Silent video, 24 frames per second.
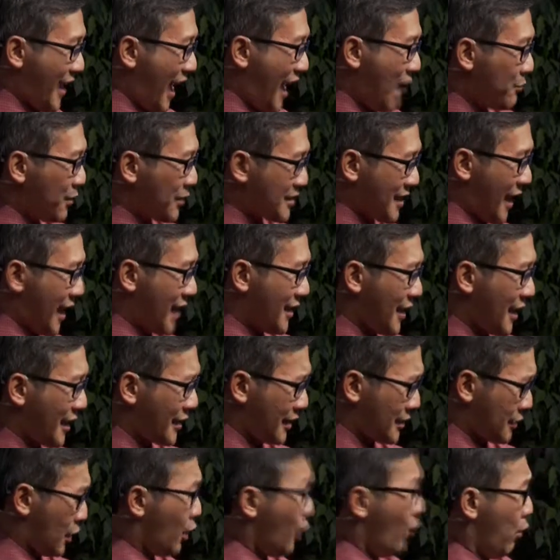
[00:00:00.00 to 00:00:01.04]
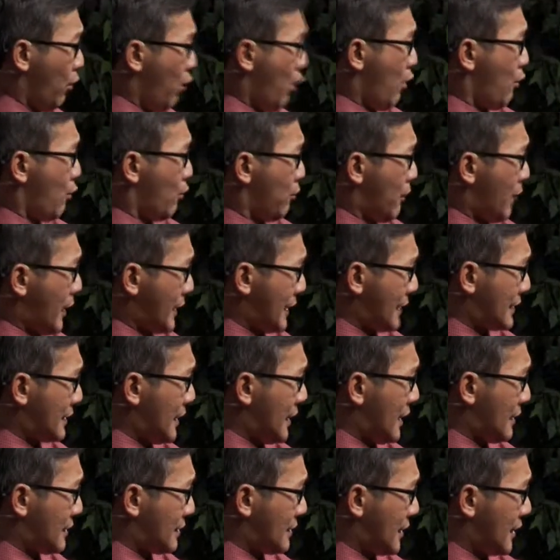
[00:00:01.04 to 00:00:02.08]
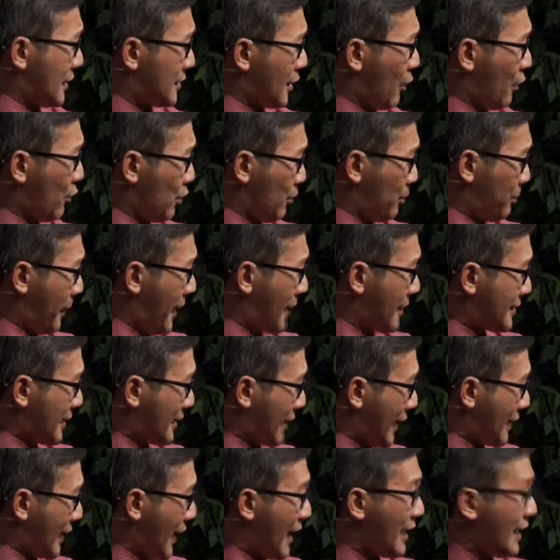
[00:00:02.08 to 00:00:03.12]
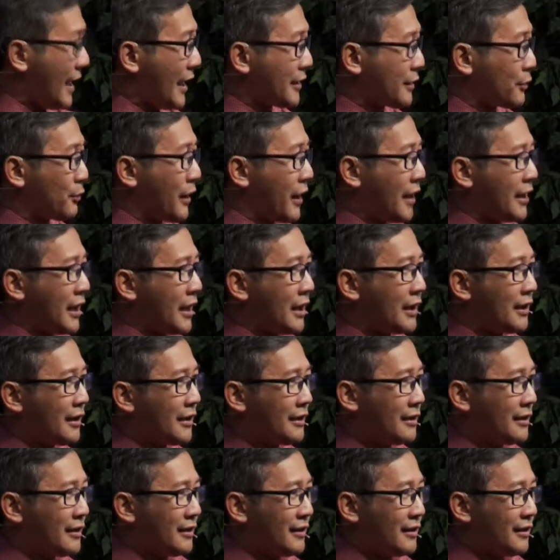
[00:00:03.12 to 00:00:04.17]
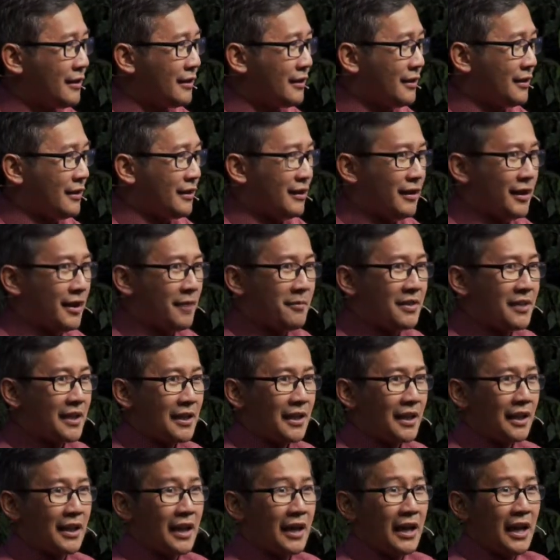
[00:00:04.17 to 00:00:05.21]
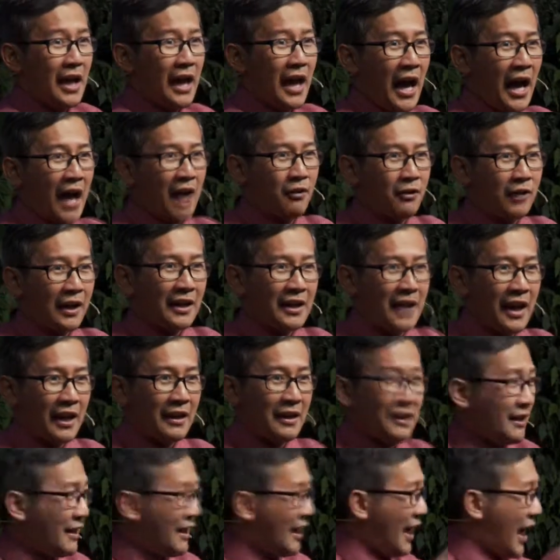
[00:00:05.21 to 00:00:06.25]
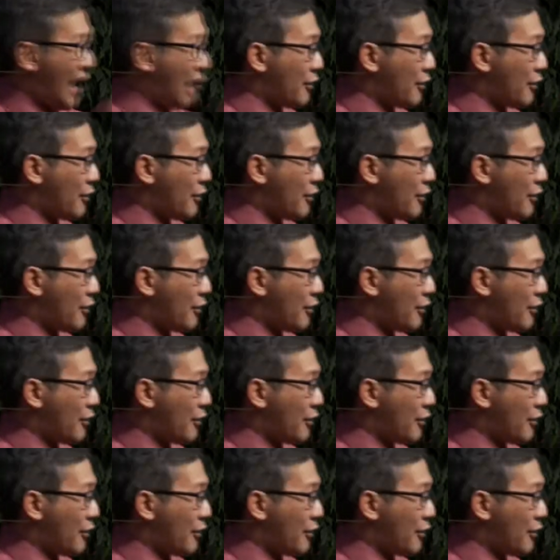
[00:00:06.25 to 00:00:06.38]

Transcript: I was highlighting. So, oh, what is this? It's the whole page that I highlight already. And I'm thinking, how can I how